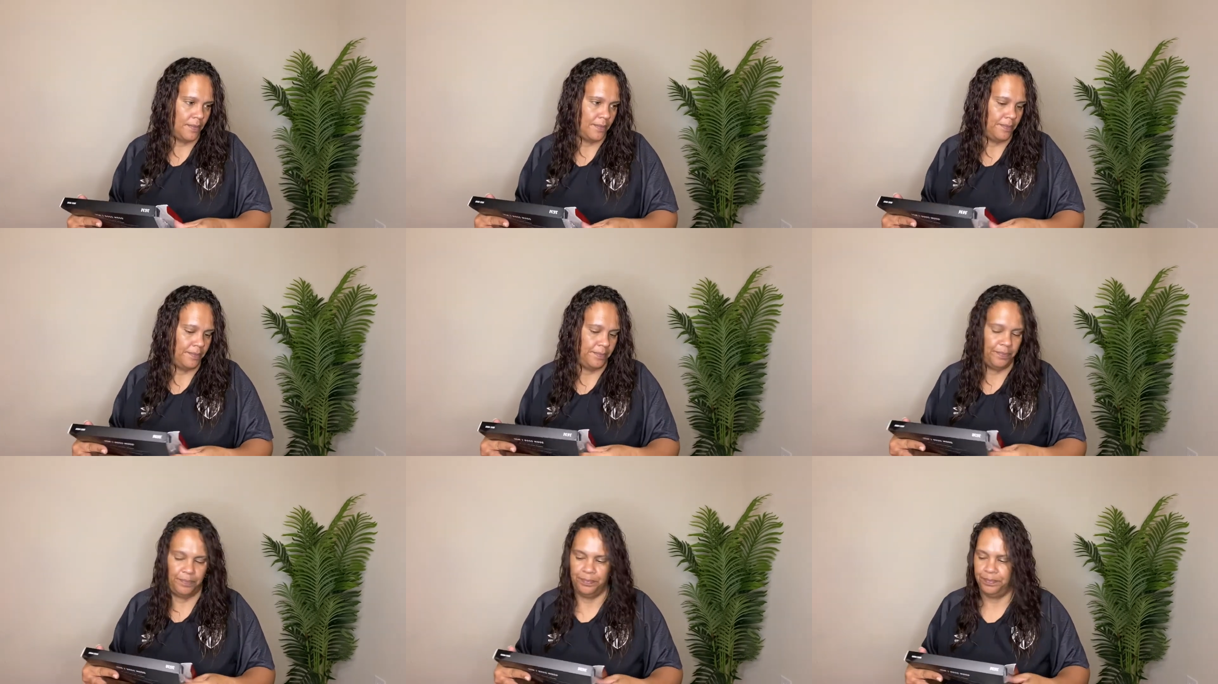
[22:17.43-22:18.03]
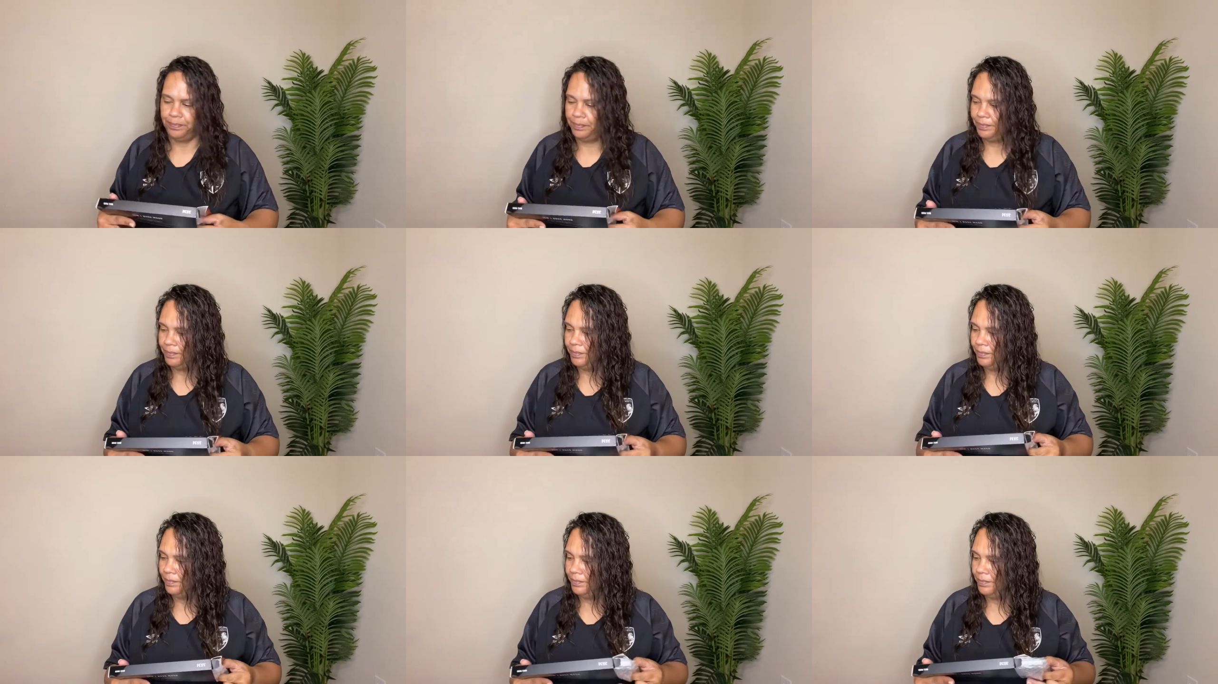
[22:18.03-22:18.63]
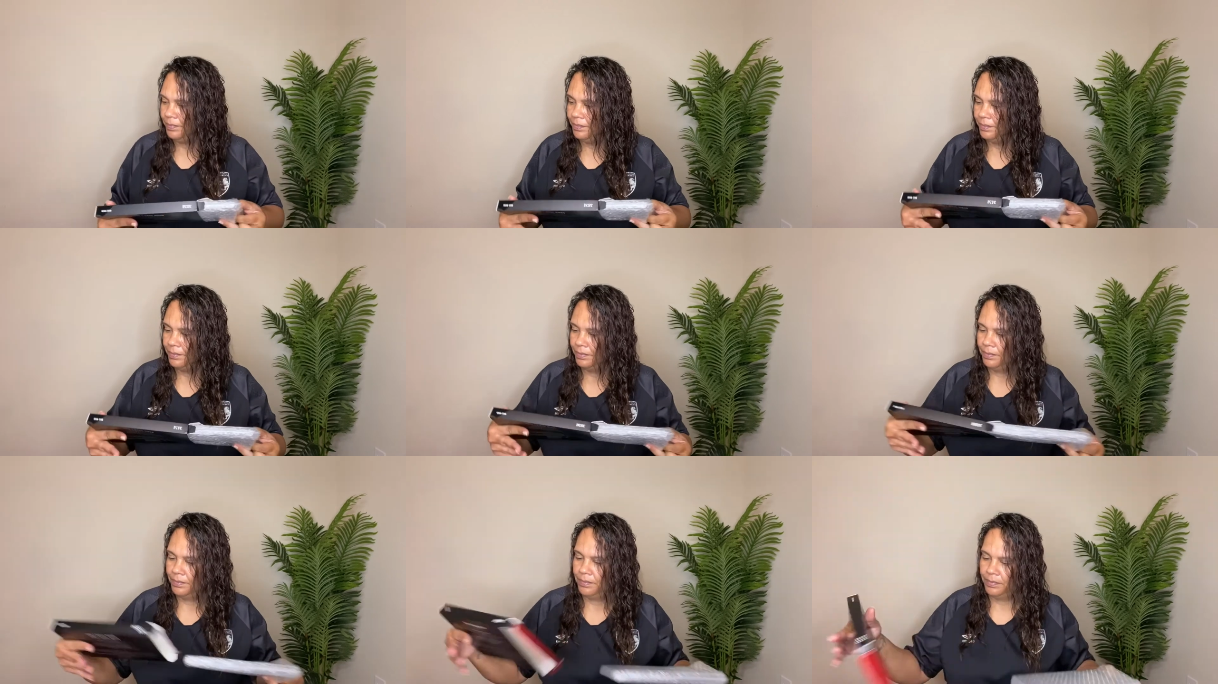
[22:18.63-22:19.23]

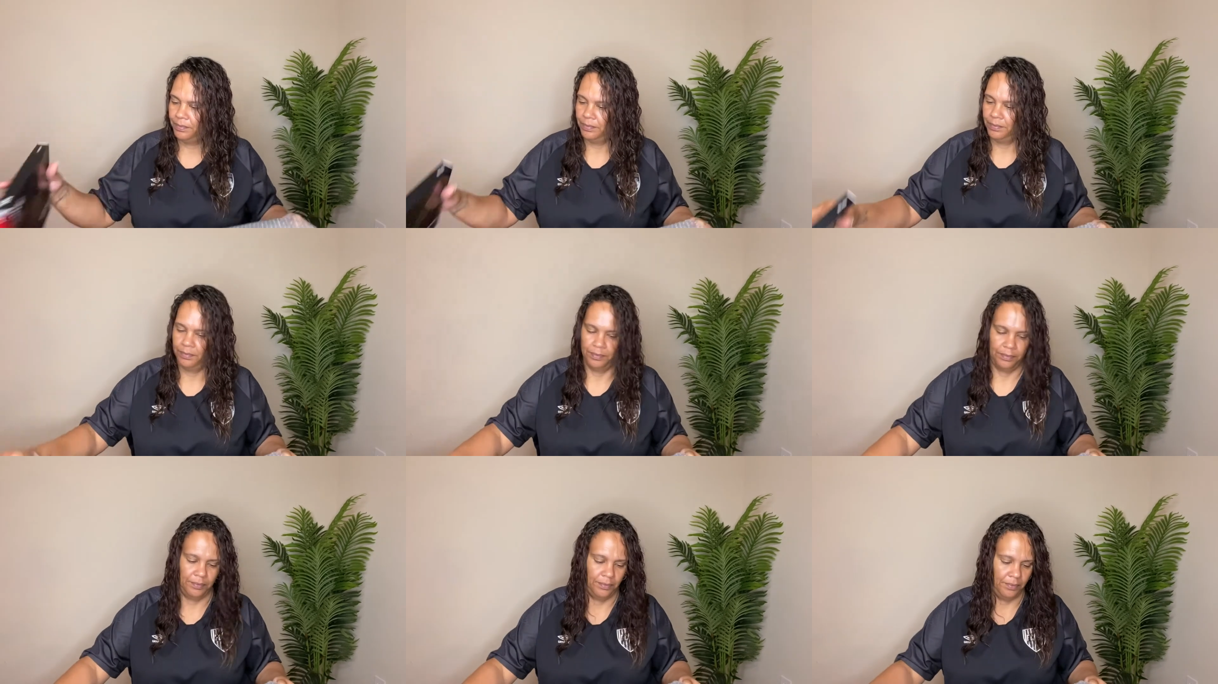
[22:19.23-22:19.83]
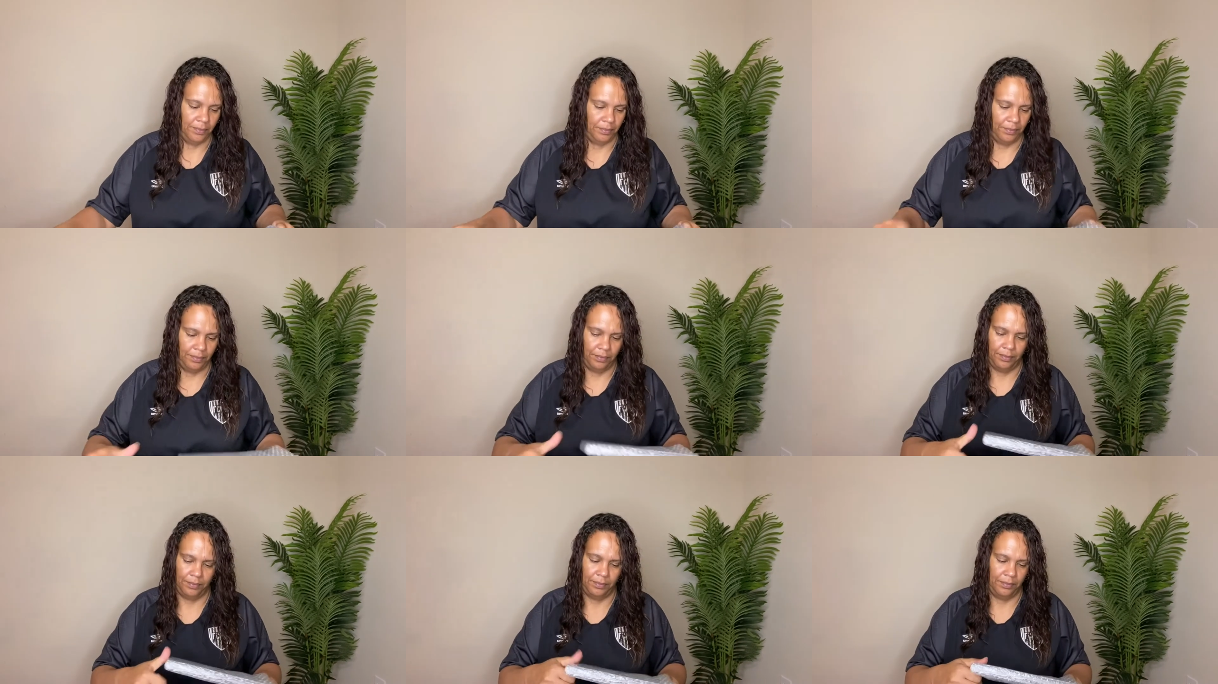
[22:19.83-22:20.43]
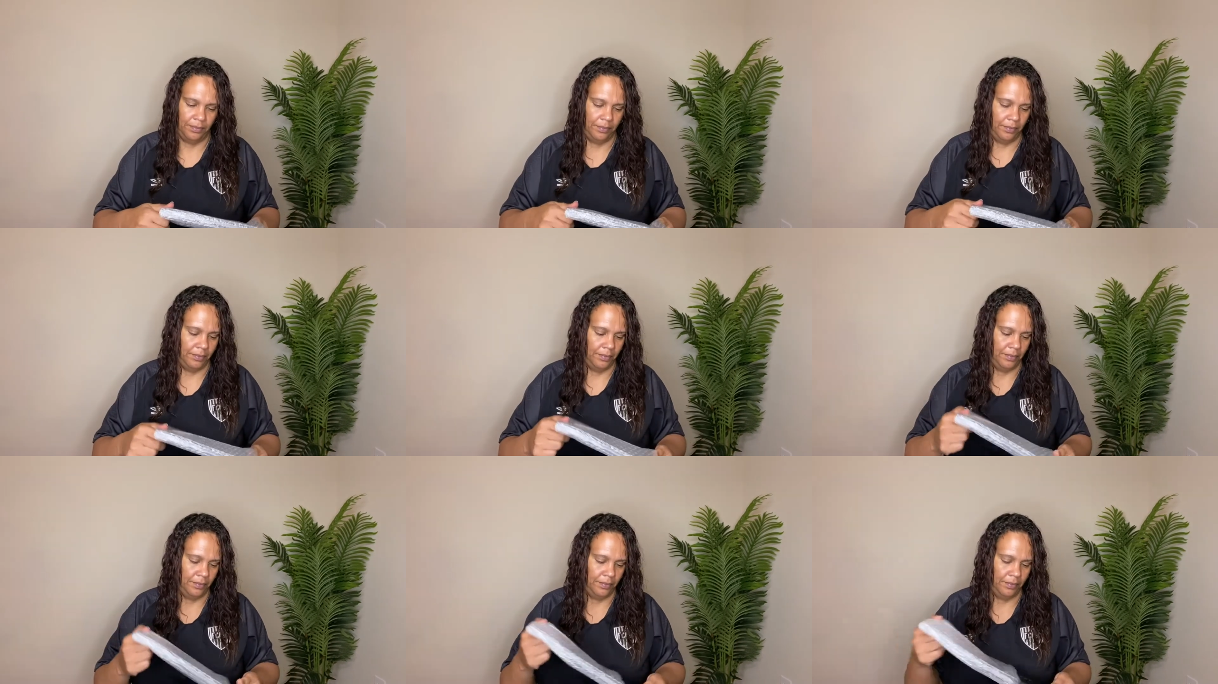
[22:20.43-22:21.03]

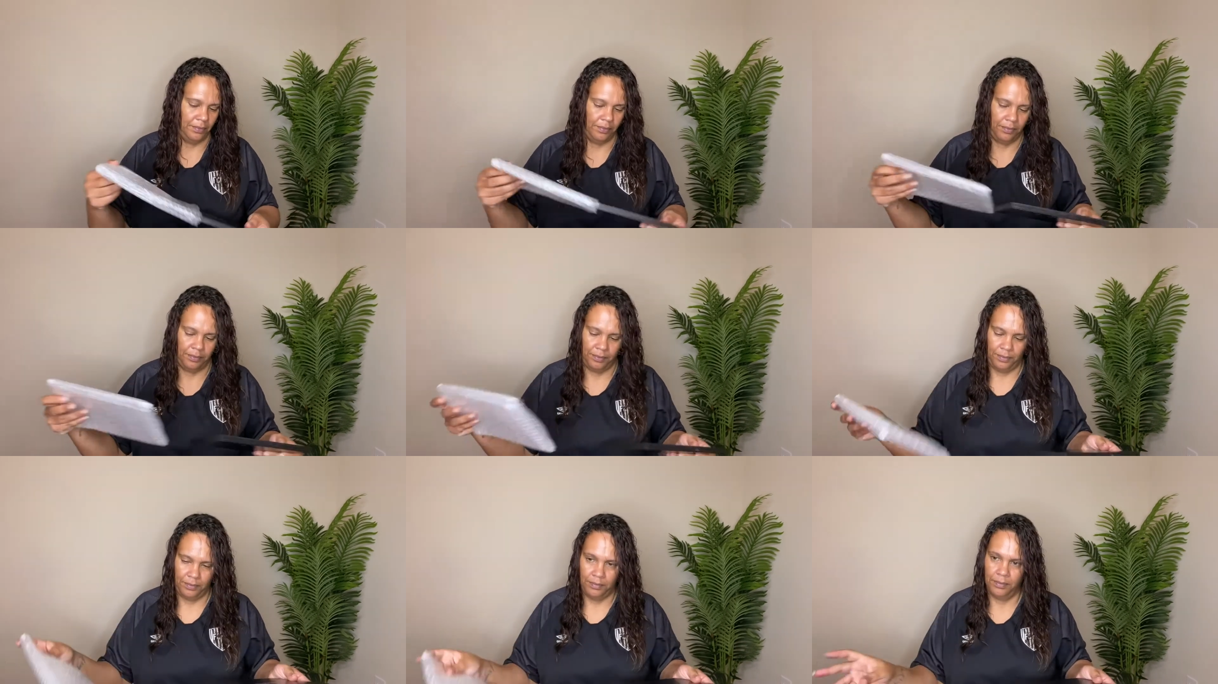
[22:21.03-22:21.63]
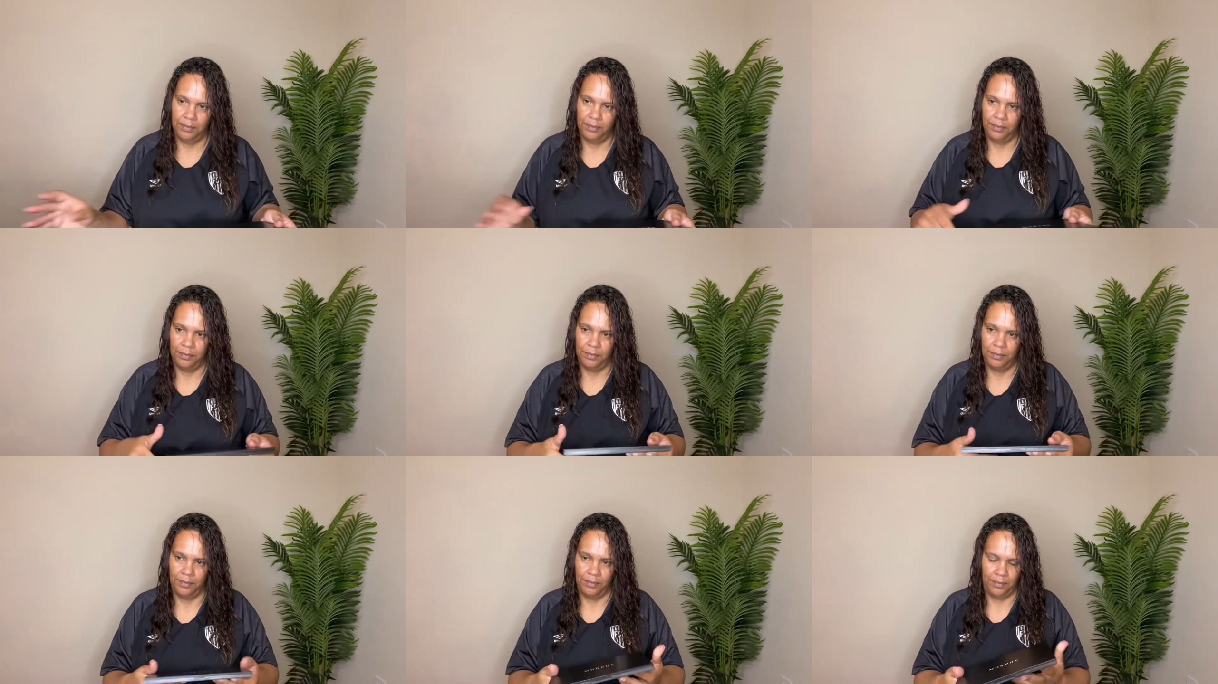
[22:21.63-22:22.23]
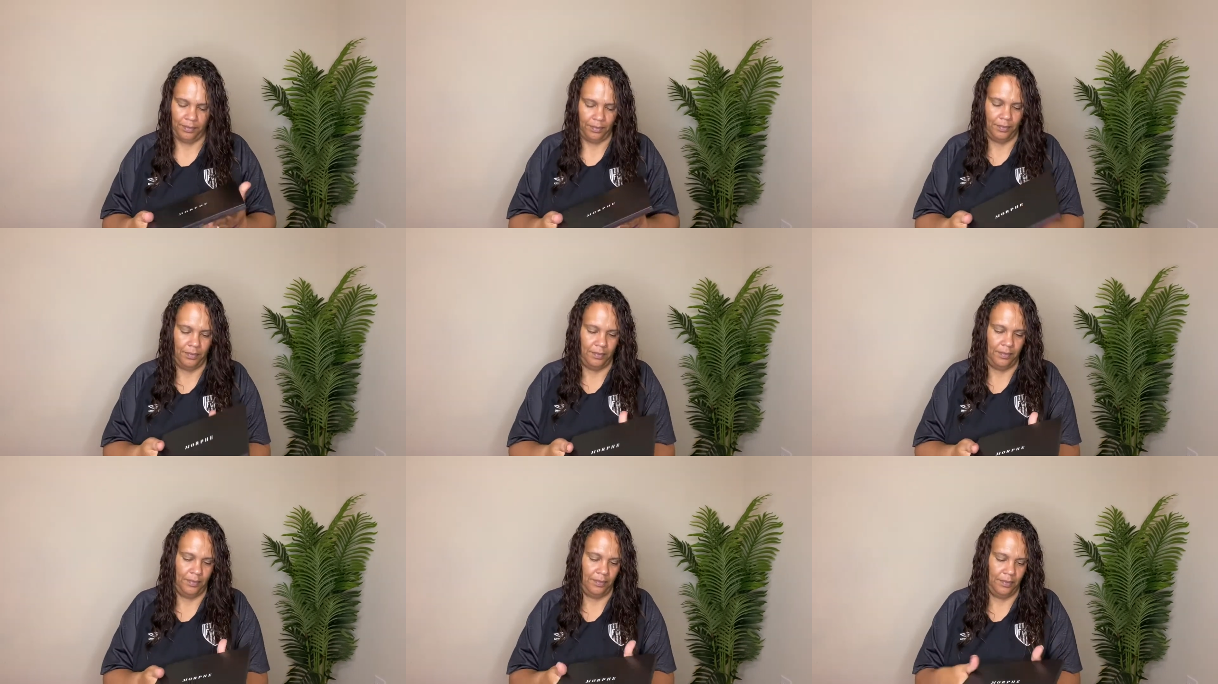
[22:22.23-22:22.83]

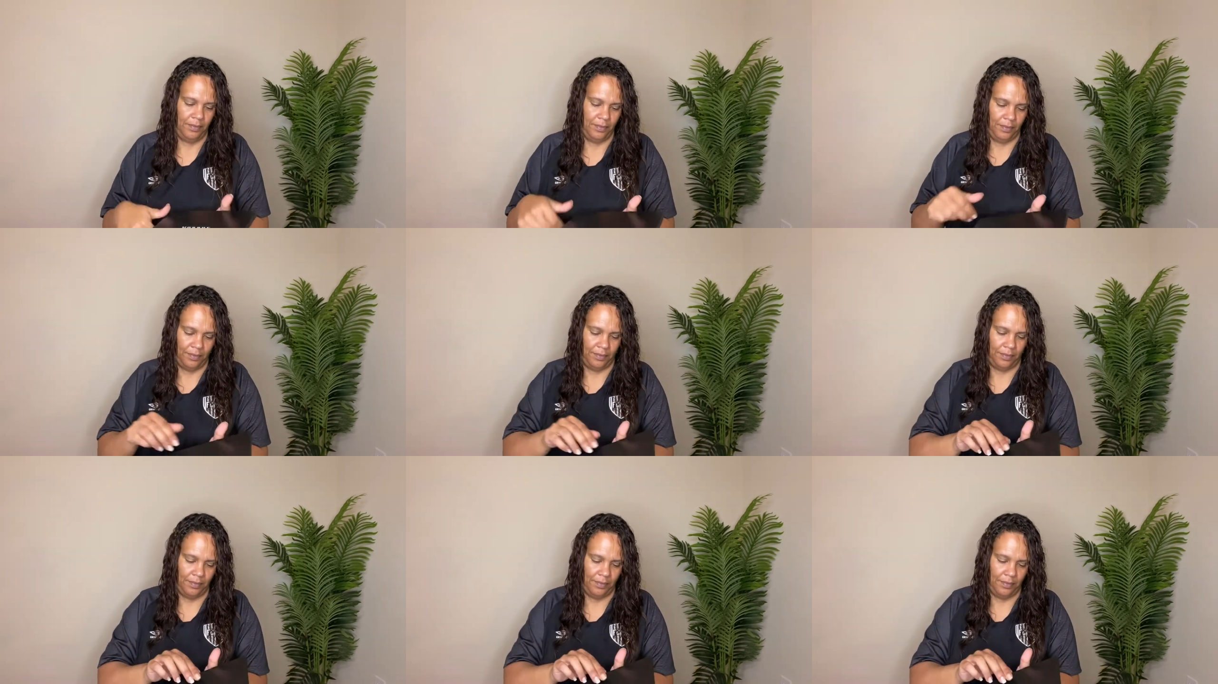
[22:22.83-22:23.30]
(no one is talking)